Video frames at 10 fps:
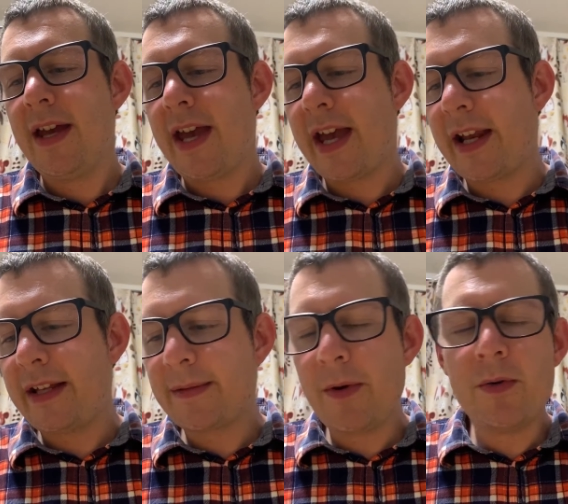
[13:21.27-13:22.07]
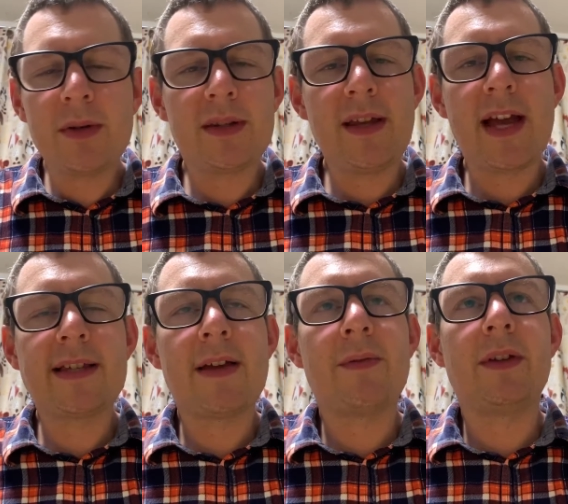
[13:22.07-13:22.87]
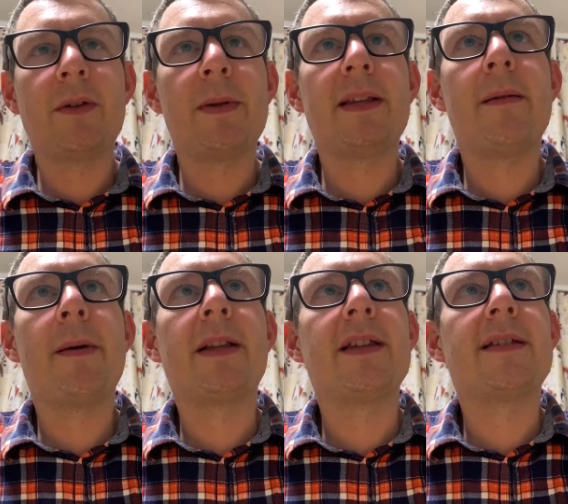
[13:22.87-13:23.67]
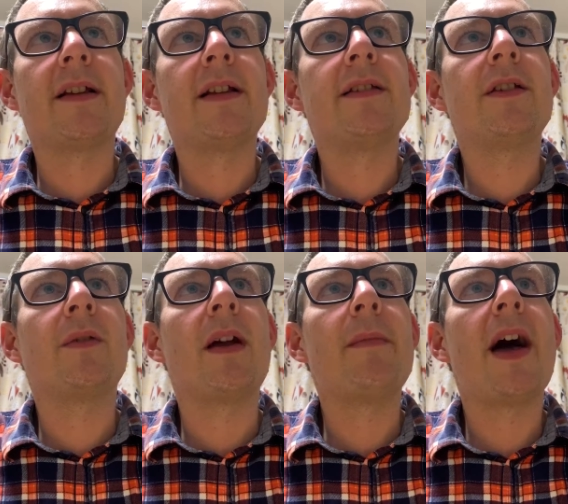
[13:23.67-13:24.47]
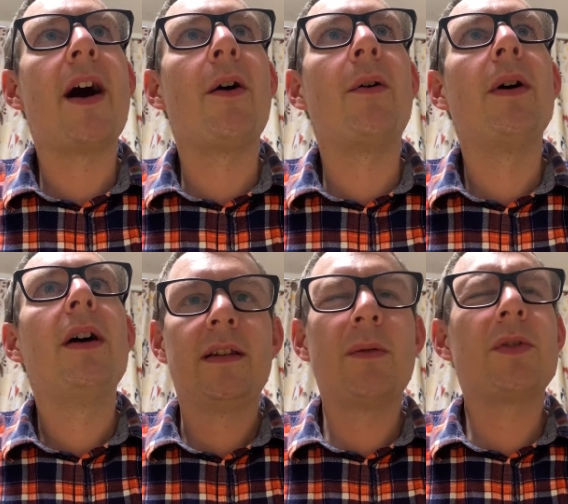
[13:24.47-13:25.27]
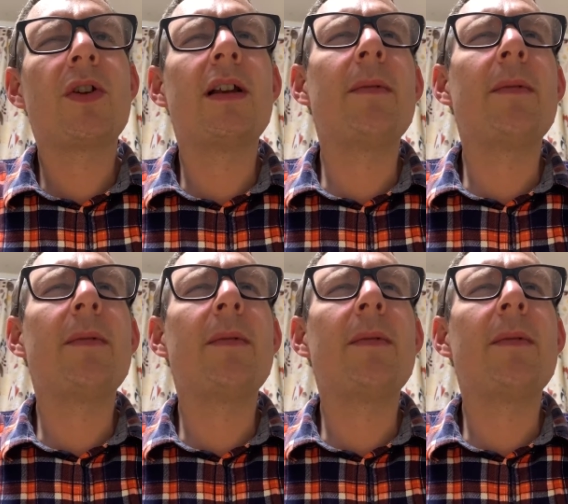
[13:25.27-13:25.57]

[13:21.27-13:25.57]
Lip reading: And I spoke with SF a little bit about this on Instagram, how they weren't trying to